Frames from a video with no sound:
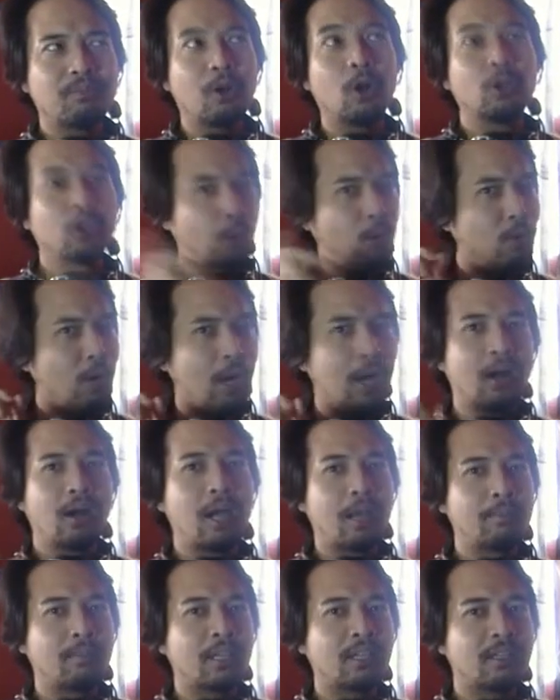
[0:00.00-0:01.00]
Although
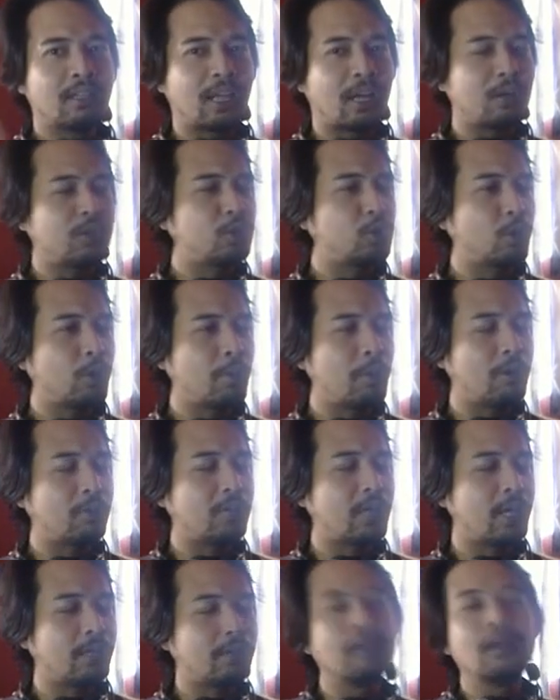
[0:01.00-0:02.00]
I'm not entirely sure
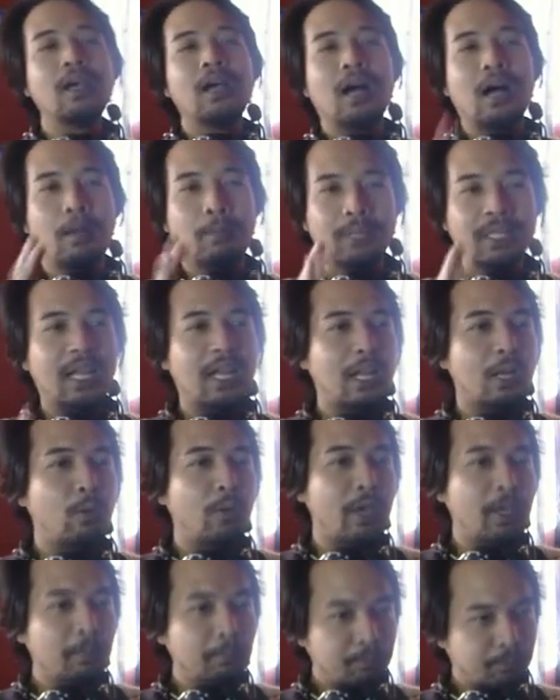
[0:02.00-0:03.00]
about that. But then
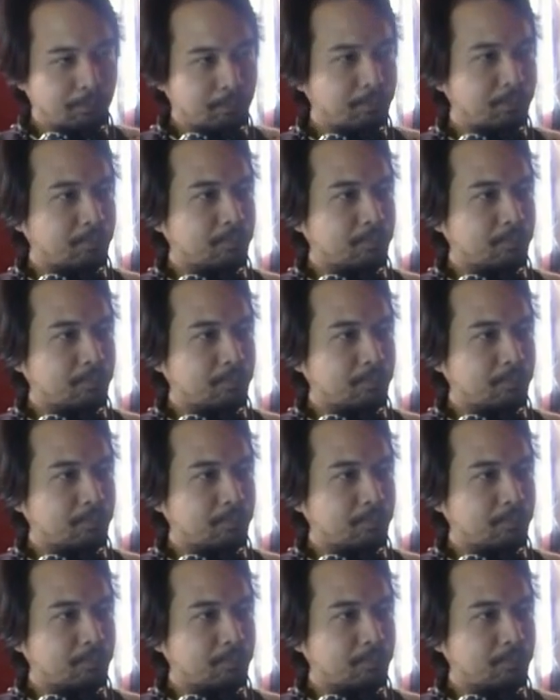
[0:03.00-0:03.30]
anyway.